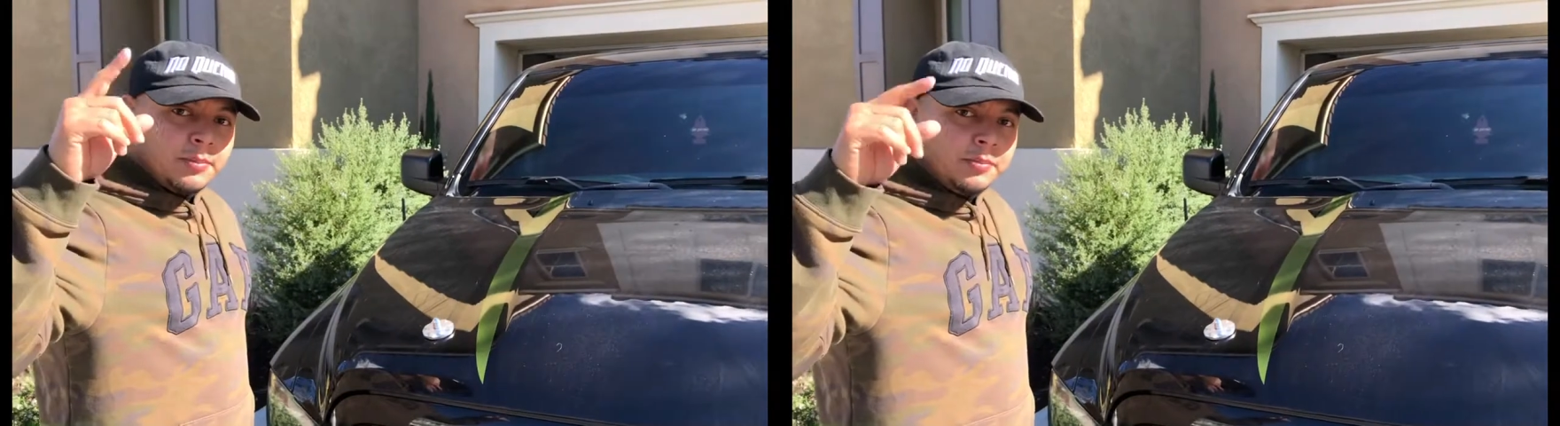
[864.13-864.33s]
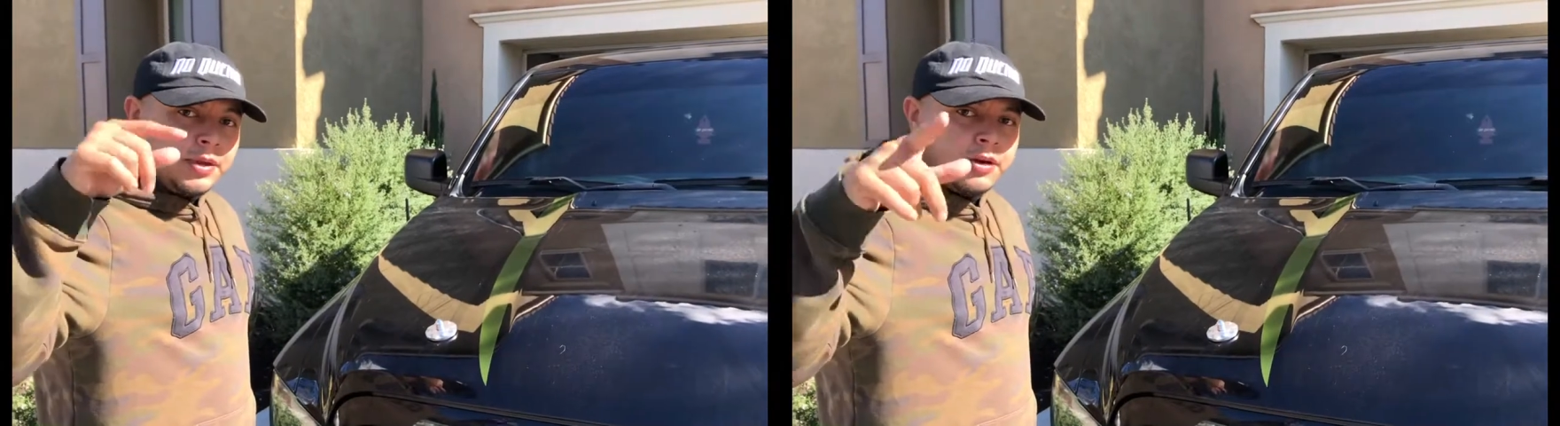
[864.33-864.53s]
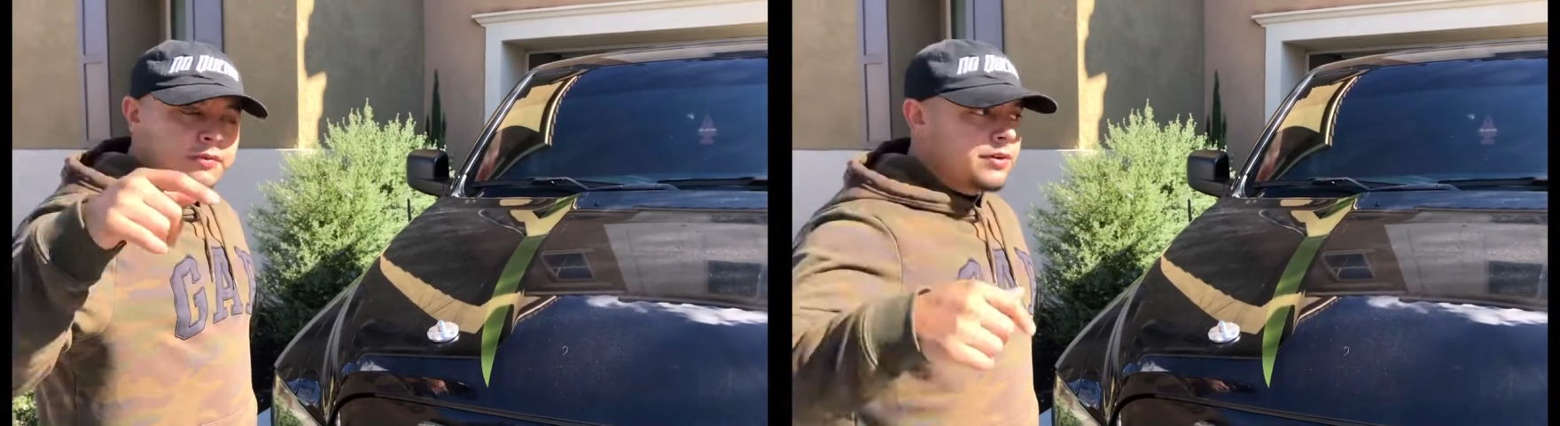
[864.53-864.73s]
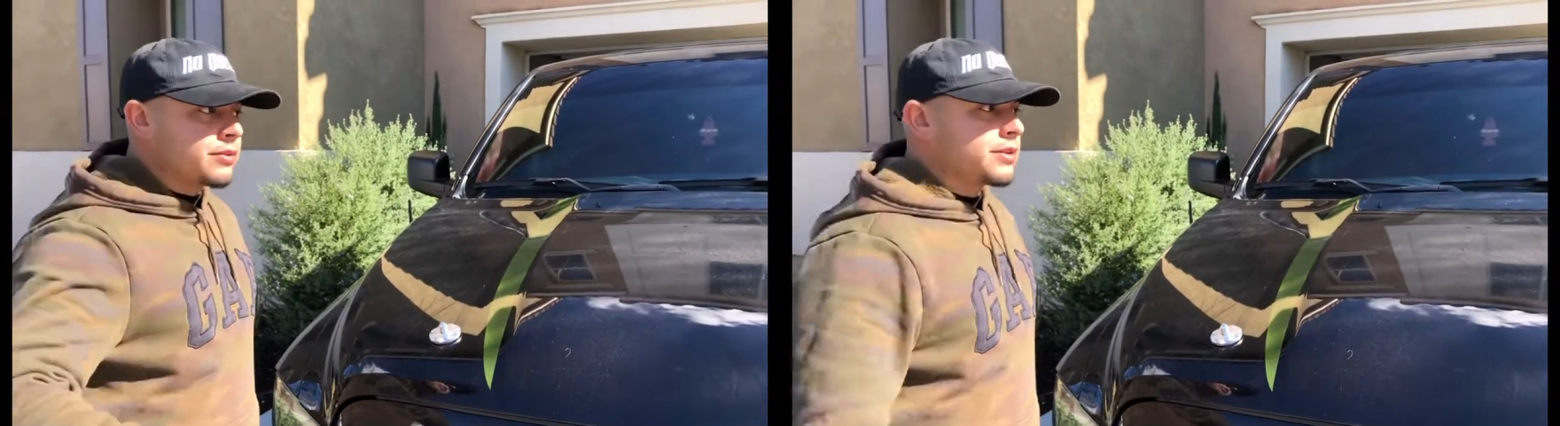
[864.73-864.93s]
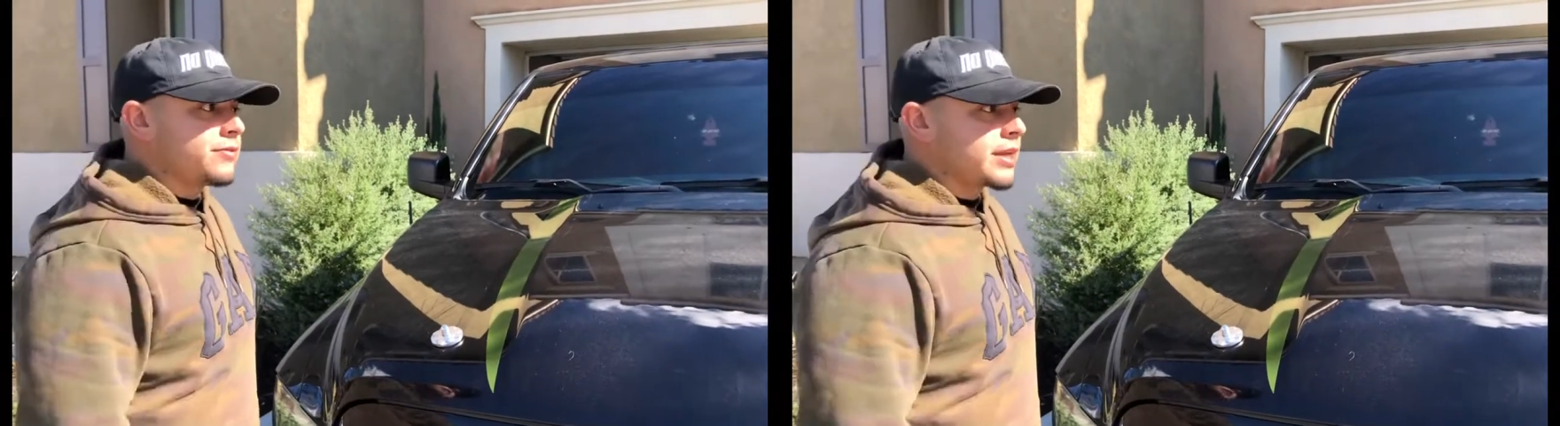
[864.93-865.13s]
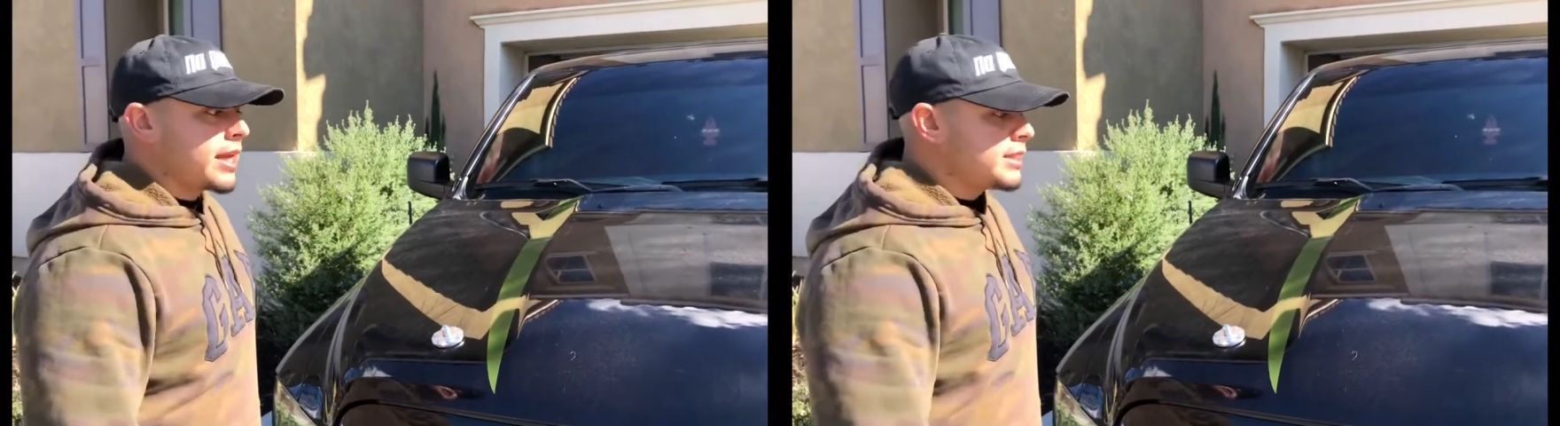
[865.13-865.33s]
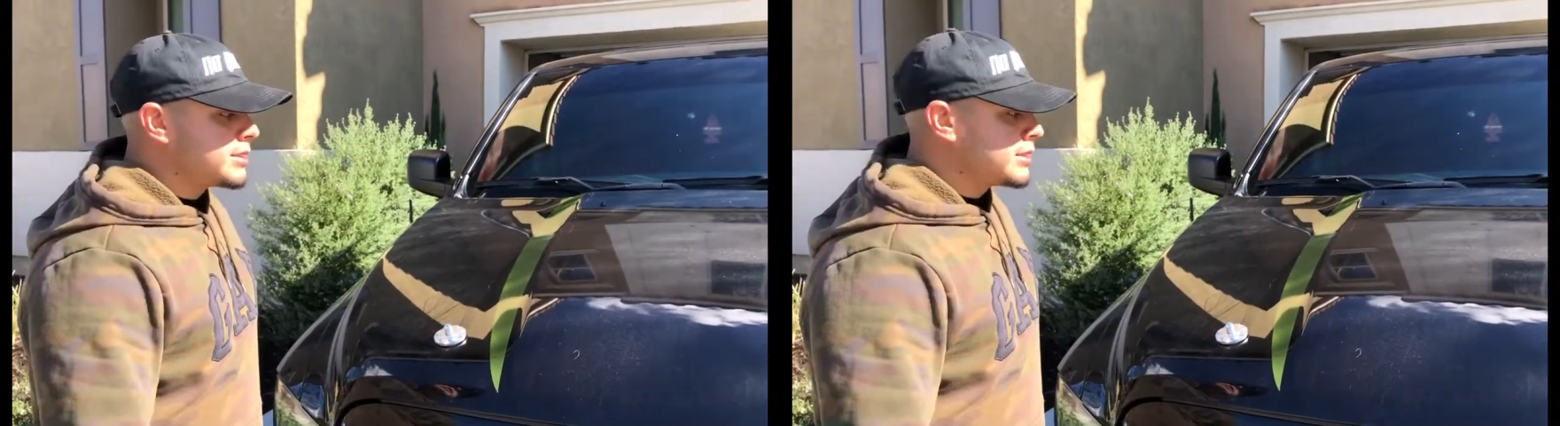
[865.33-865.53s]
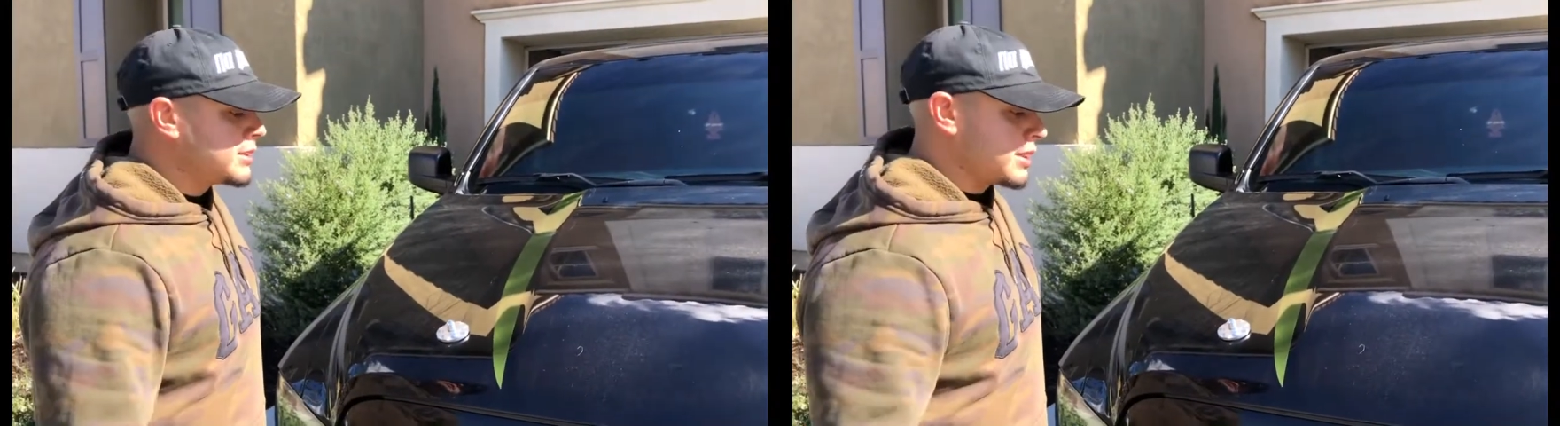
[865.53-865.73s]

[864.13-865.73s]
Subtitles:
bell for notifications,